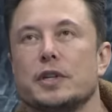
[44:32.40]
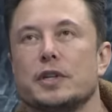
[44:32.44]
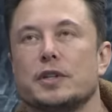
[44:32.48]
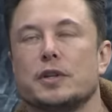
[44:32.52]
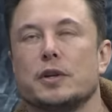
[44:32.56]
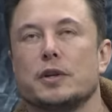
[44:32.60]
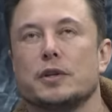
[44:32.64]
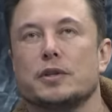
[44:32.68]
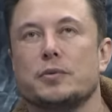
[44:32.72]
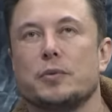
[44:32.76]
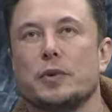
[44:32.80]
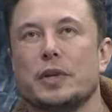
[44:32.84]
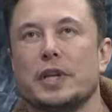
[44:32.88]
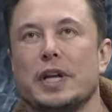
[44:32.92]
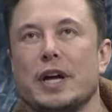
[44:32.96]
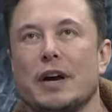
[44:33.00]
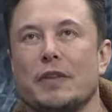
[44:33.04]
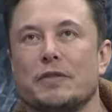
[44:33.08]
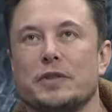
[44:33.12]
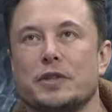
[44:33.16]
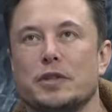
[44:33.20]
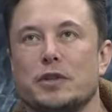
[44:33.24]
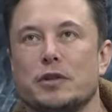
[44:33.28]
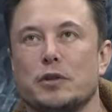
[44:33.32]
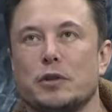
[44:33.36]
so it's really
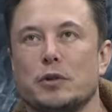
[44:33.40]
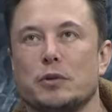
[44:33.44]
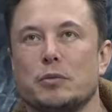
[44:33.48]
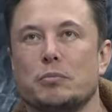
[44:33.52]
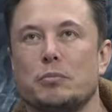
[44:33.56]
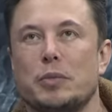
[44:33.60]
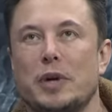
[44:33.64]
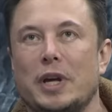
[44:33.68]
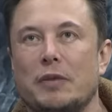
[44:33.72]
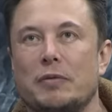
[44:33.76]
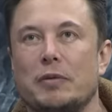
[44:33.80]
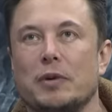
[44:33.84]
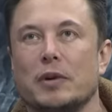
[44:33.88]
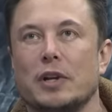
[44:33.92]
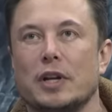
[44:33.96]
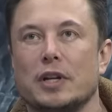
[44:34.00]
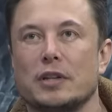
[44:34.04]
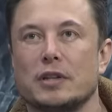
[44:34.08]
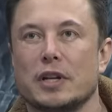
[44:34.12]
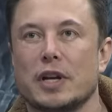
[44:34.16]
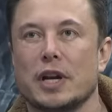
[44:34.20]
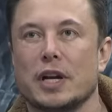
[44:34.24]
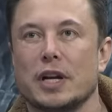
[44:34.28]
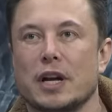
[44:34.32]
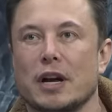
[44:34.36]
up to people and,
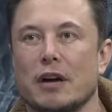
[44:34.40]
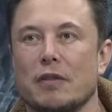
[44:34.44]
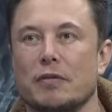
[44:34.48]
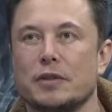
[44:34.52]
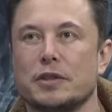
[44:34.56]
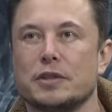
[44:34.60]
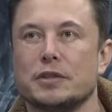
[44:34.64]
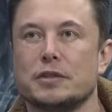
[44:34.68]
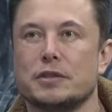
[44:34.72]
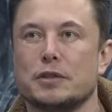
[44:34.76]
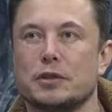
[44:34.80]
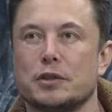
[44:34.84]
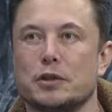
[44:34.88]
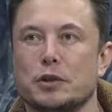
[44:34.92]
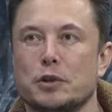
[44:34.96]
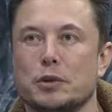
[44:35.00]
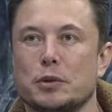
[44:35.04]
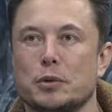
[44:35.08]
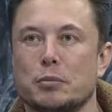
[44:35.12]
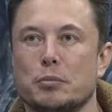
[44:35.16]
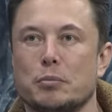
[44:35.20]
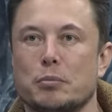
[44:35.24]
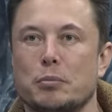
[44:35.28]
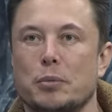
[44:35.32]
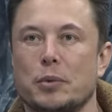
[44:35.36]
and governments to
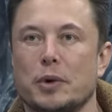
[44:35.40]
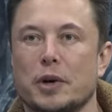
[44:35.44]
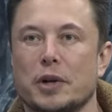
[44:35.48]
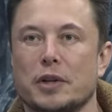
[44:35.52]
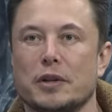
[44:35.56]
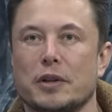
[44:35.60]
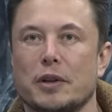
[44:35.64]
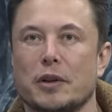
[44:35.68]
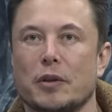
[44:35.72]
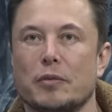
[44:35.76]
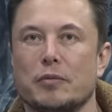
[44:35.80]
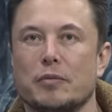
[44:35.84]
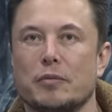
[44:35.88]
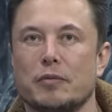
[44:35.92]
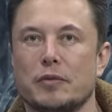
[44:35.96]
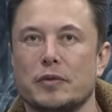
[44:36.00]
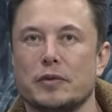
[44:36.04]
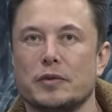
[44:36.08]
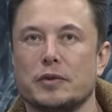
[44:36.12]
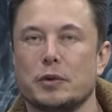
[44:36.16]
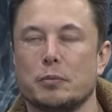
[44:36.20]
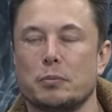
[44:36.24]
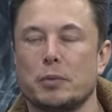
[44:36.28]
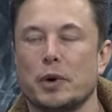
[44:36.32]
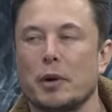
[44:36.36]
put.
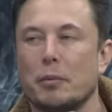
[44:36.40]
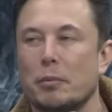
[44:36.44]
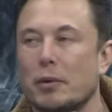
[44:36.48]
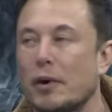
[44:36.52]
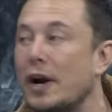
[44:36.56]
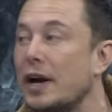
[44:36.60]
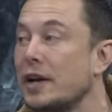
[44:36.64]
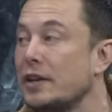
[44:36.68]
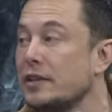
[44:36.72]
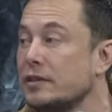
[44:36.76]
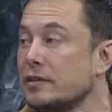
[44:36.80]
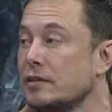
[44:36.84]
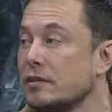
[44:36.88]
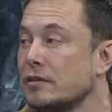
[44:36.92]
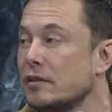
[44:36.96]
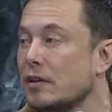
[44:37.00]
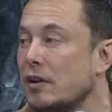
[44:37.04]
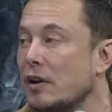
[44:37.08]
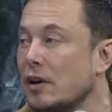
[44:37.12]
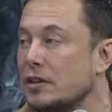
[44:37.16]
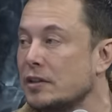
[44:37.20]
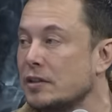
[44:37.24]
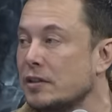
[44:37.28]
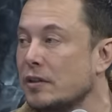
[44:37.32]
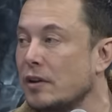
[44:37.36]
to put a price
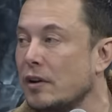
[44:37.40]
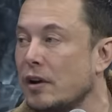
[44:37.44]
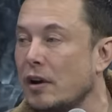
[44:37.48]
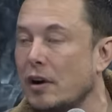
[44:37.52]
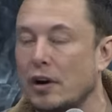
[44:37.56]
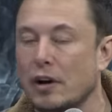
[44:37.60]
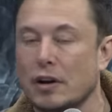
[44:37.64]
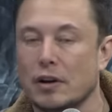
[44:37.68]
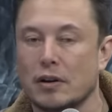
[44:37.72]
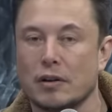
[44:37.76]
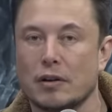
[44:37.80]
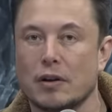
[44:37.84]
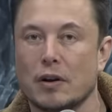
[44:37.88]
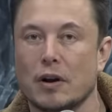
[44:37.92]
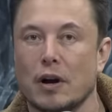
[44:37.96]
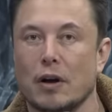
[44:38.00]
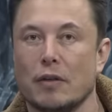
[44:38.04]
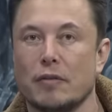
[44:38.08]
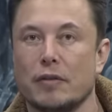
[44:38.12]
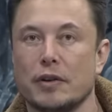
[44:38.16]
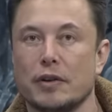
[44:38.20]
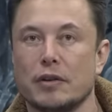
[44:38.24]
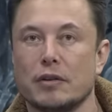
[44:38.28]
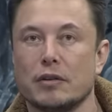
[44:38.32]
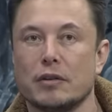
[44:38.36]
on, on
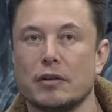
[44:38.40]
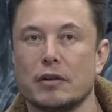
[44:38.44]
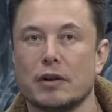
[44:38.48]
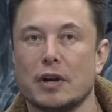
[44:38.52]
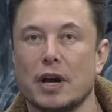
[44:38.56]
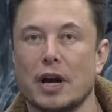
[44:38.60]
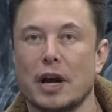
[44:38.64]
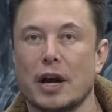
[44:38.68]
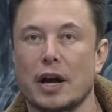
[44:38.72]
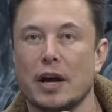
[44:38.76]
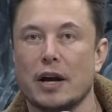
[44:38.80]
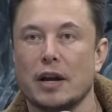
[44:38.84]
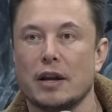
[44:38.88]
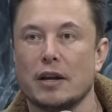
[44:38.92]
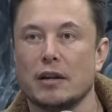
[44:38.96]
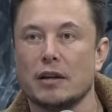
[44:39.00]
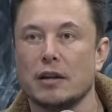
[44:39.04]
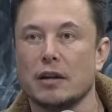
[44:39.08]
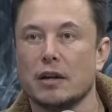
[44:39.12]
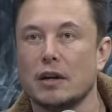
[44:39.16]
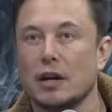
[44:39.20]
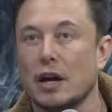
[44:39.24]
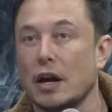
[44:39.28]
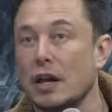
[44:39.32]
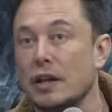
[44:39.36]
carbon, and,
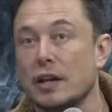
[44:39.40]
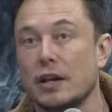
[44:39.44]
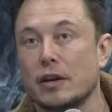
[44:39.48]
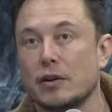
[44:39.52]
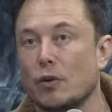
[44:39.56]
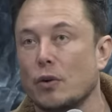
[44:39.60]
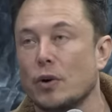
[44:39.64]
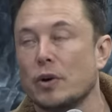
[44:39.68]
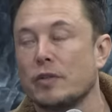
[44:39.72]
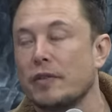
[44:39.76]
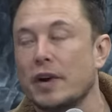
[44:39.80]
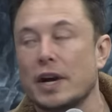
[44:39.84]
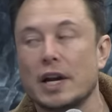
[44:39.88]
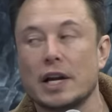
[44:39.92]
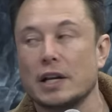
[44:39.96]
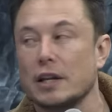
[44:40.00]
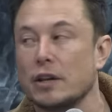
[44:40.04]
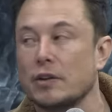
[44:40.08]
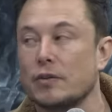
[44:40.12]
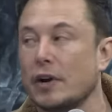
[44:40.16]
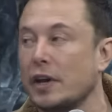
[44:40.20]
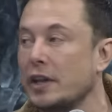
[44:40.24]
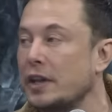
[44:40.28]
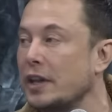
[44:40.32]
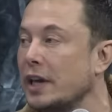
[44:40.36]
and then automatically
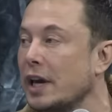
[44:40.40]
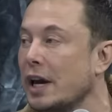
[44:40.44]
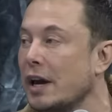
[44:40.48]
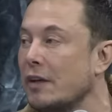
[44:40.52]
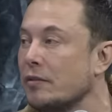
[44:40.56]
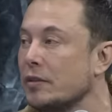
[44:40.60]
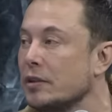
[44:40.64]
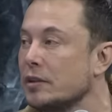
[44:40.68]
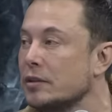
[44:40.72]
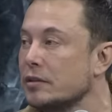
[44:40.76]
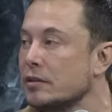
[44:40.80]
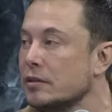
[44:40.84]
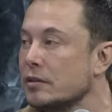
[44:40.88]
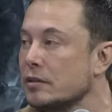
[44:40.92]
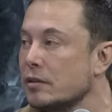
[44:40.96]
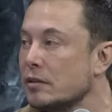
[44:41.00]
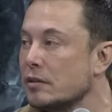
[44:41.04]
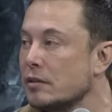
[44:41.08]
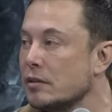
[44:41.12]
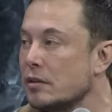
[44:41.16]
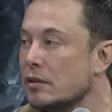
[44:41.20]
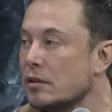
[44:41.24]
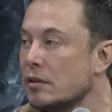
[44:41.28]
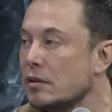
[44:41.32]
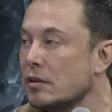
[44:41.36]
the right thing happens.
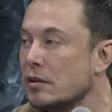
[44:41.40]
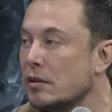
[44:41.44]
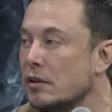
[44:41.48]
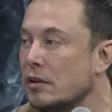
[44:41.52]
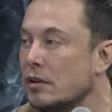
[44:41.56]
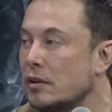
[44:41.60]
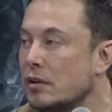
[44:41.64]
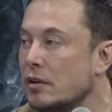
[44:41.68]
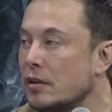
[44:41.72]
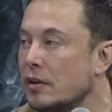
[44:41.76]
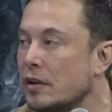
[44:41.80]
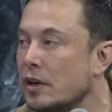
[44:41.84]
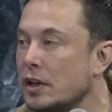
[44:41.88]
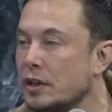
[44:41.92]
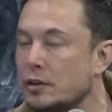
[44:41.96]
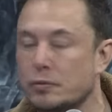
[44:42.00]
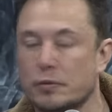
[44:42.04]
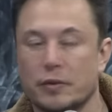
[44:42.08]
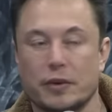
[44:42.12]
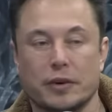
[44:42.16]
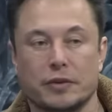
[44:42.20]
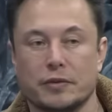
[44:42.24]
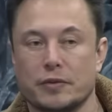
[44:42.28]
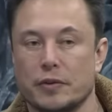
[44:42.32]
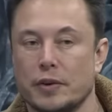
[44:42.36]
It's,
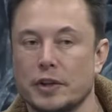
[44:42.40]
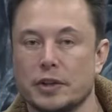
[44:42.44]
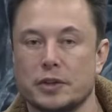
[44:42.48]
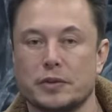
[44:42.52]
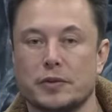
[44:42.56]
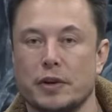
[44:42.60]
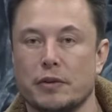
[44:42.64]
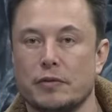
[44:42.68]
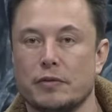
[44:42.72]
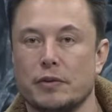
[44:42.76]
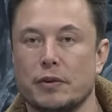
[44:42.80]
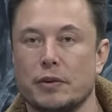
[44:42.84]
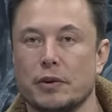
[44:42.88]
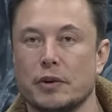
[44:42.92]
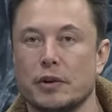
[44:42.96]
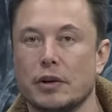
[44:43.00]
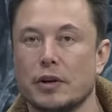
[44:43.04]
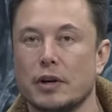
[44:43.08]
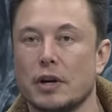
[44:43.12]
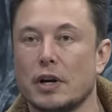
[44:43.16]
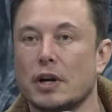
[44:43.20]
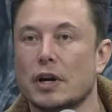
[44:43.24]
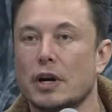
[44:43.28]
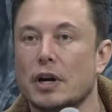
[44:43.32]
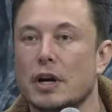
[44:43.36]
it's really straightforward.
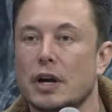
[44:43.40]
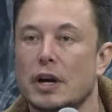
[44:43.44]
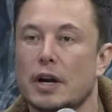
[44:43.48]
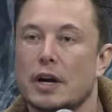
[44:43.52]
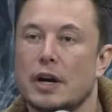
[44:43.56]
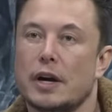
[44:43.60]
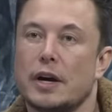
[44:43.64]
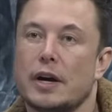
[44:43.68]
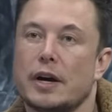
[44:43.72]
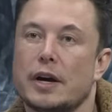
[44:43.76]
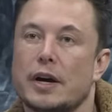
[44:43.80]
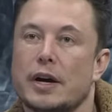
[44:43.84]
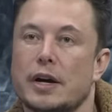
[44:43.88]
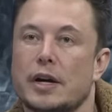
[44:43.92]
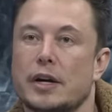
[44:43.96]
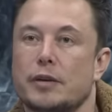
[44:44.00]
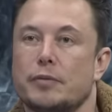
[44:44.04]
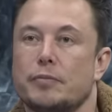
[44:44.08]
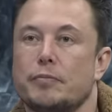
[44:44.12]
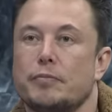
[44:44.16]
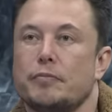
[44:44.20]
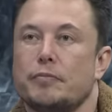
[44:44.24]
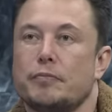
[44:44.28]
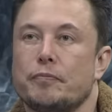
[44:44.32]
Um,